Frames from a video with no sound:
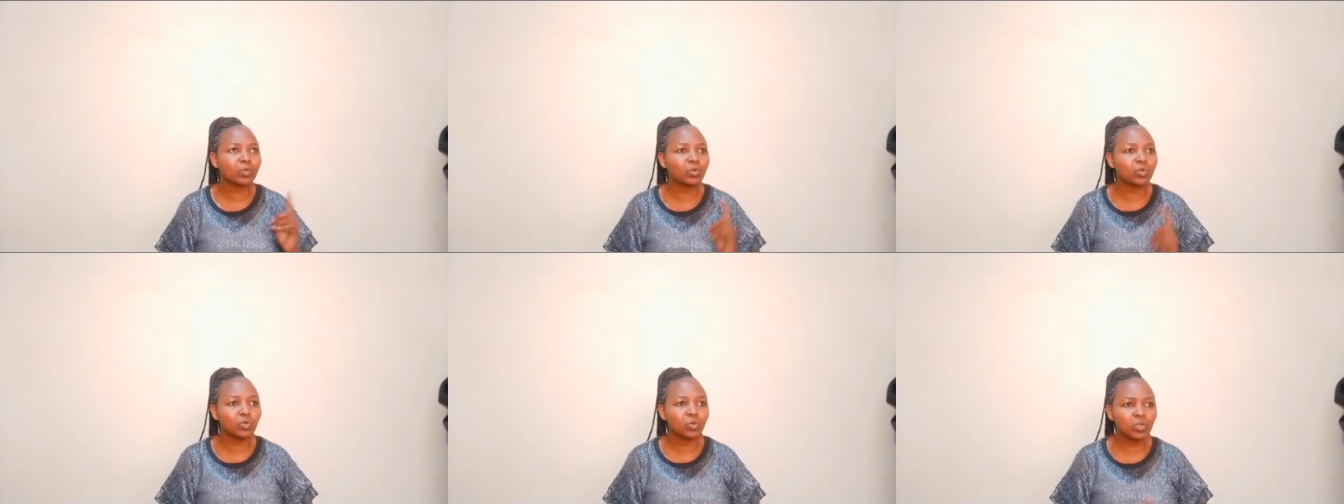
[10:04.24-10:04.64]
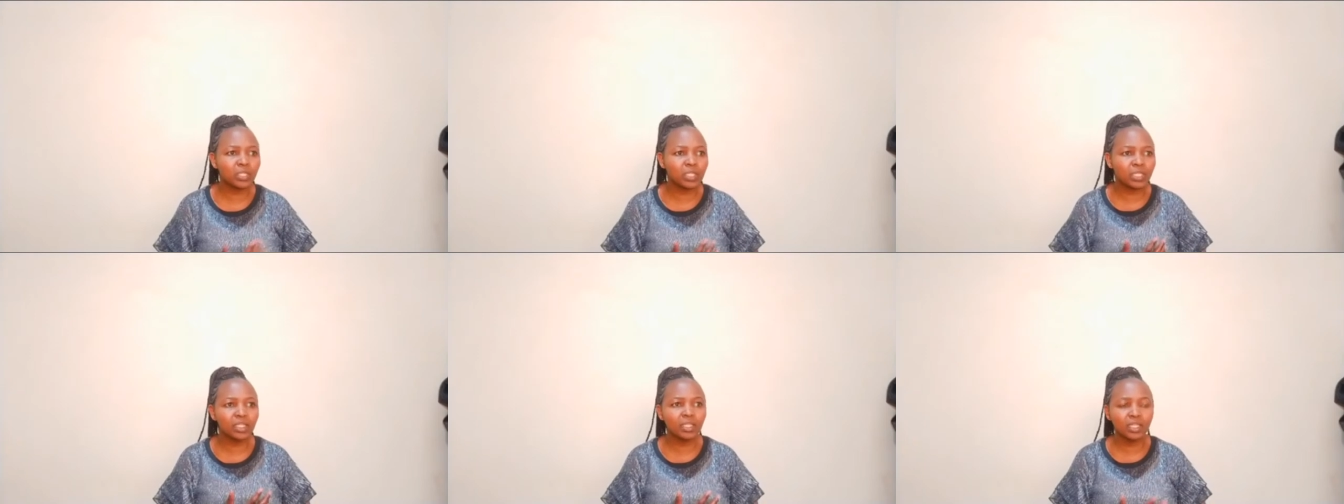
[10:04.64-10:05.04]

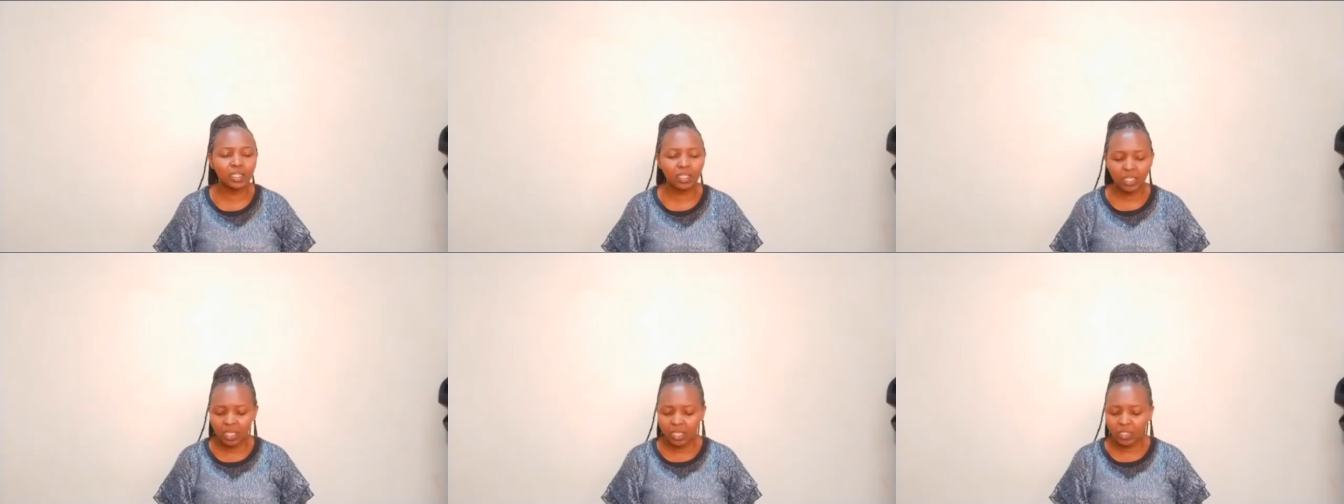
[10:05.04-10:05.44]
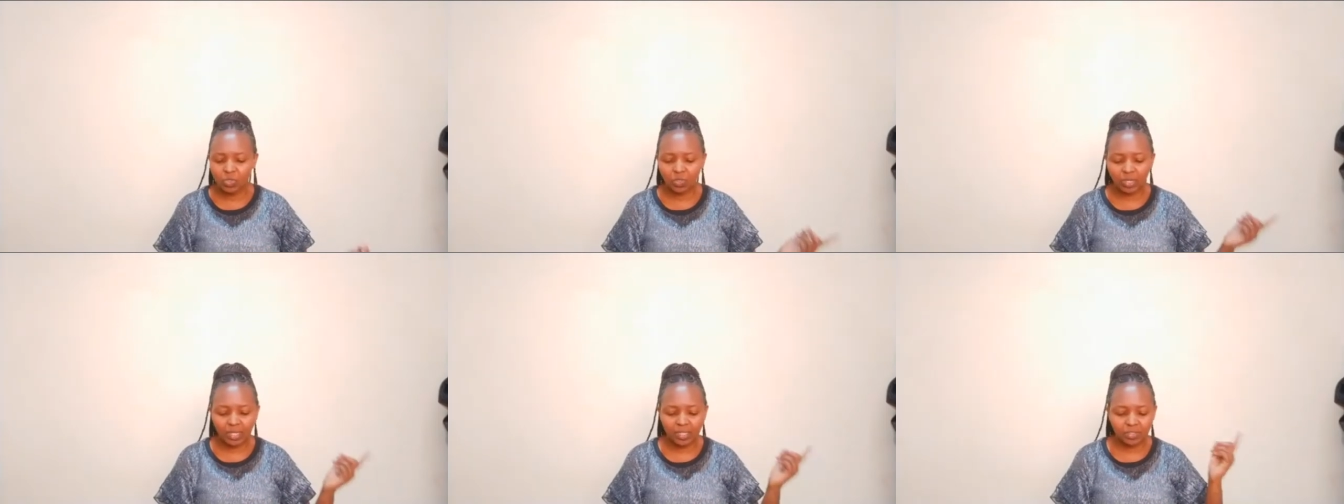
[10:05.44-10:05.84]
cooking, you
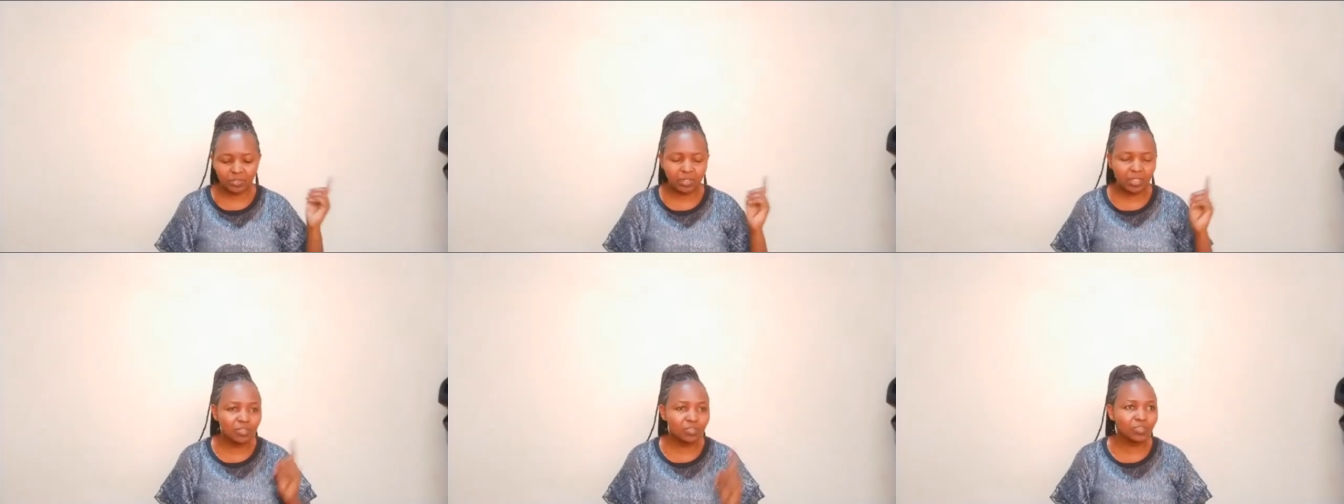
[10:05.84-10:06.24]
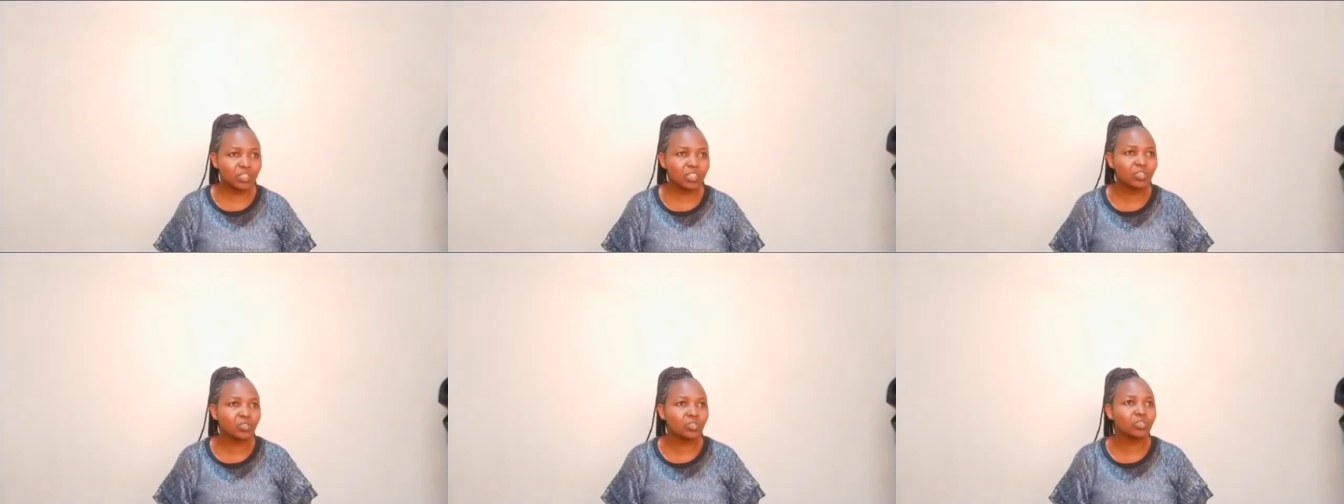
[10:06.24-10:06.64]
can create
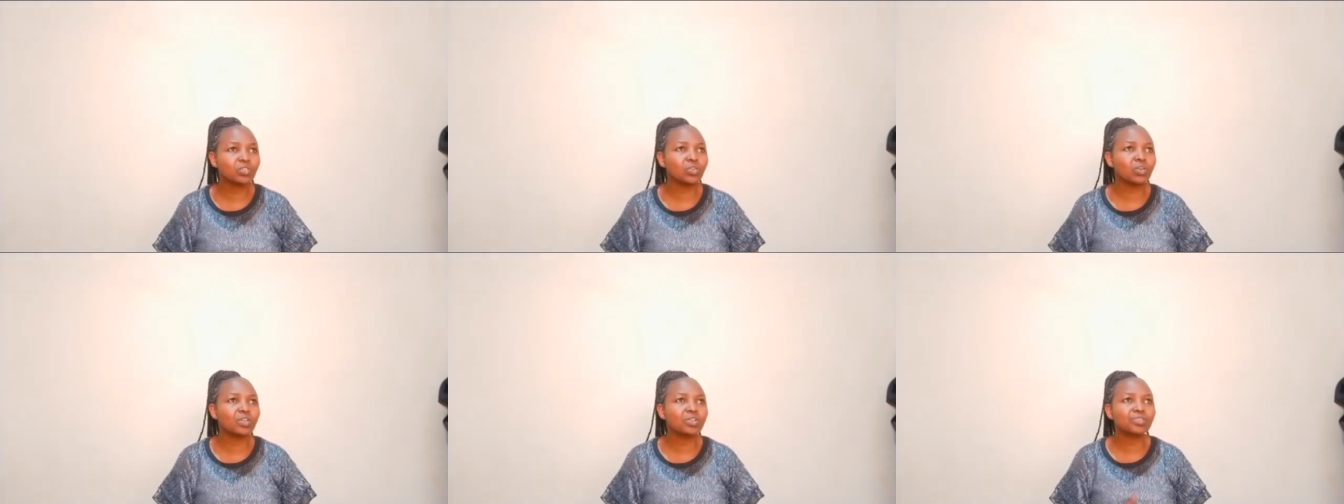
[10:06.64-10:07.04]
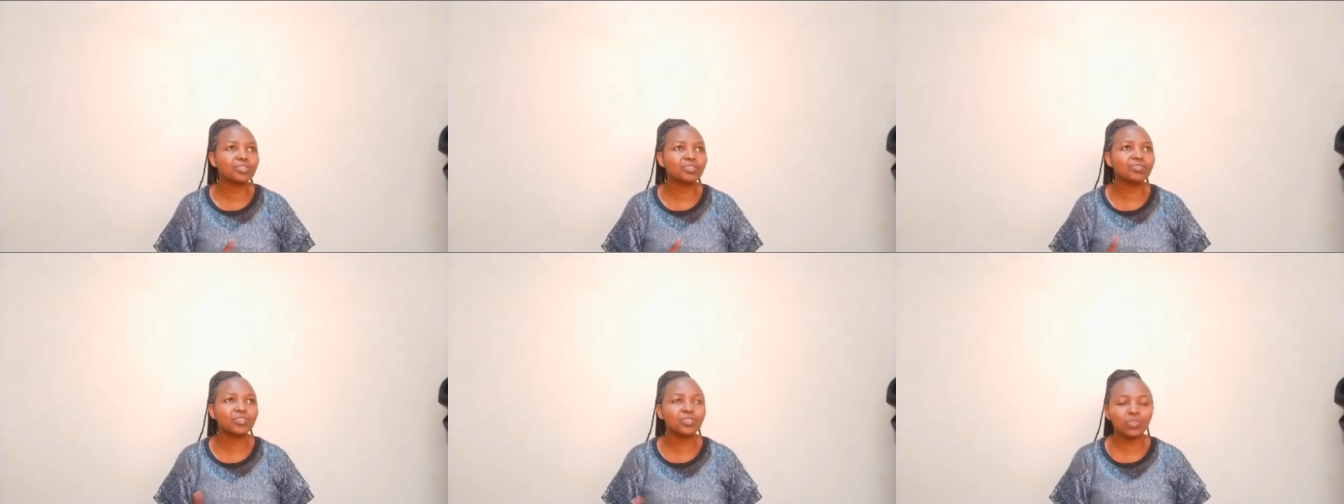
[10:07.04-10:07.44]
videos on
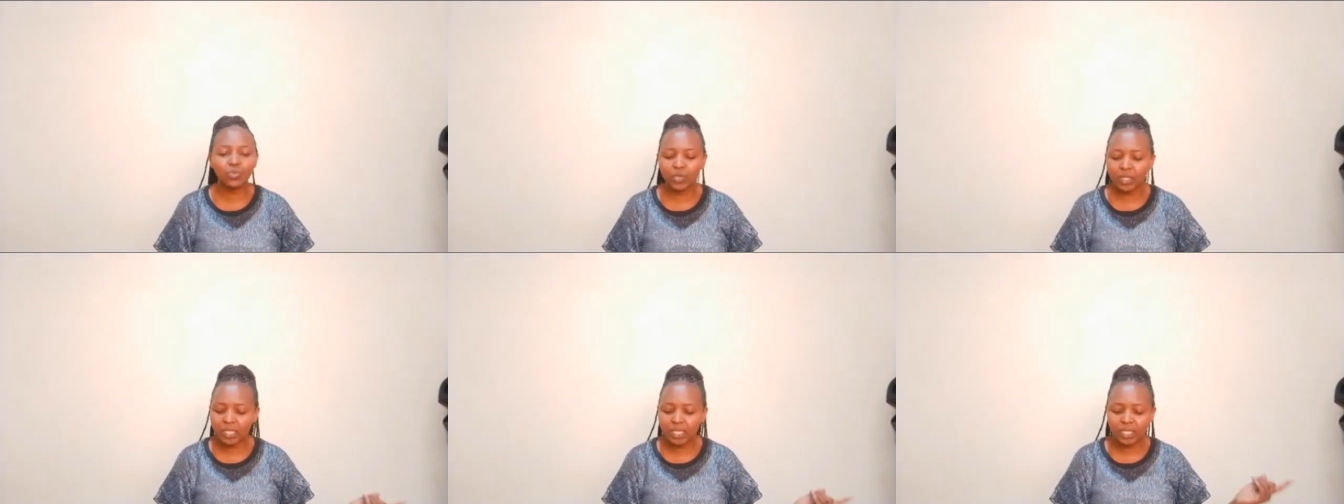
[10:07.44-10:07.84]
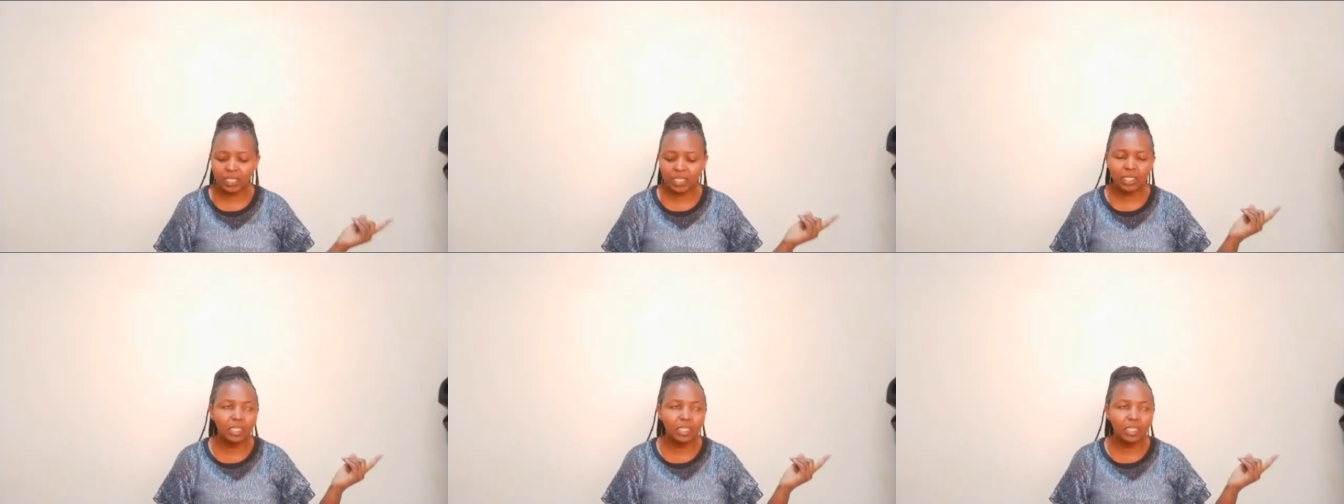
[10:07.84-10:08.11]
reviewing